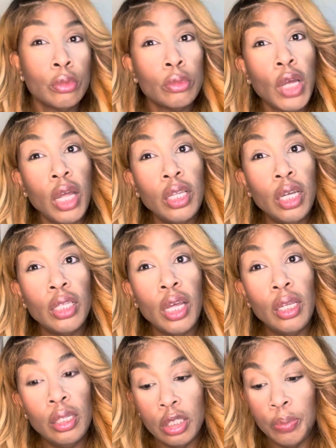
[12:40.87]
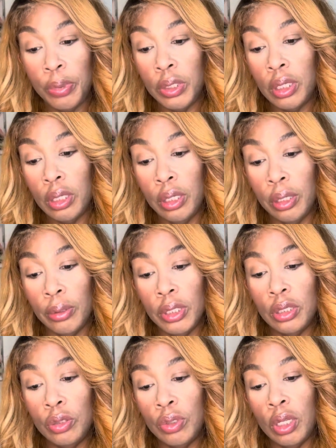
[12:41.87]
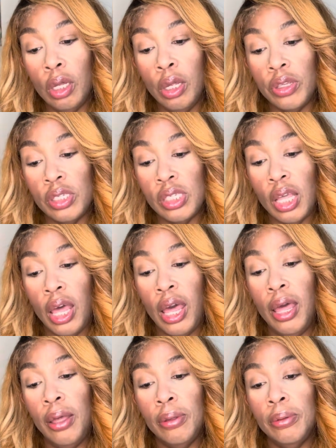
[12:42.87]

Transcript: I think that looks pretty good. Let's do the other side.